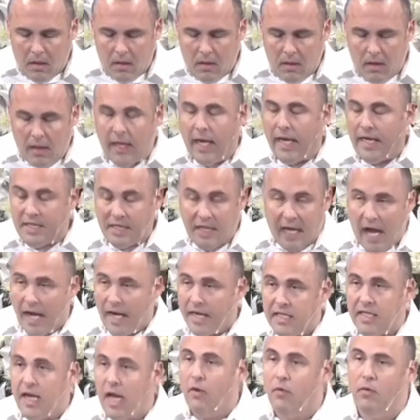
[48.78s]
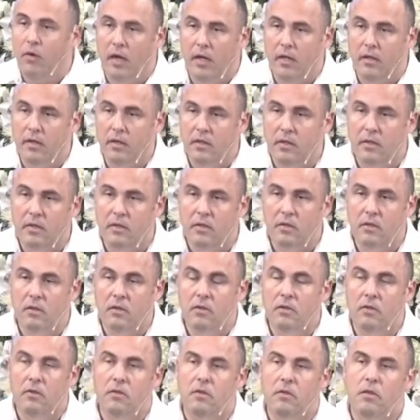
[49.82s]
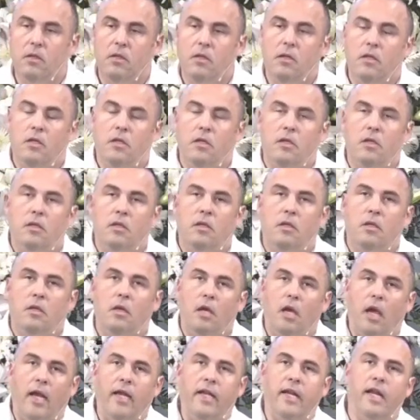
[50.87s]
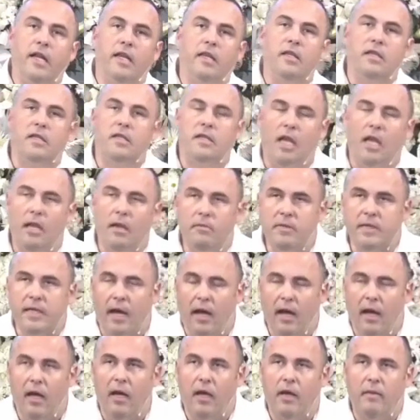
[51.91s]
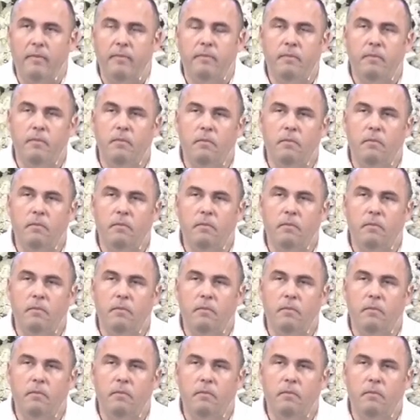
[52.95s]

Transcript: Yes, God is not reckless. And yet at the same time,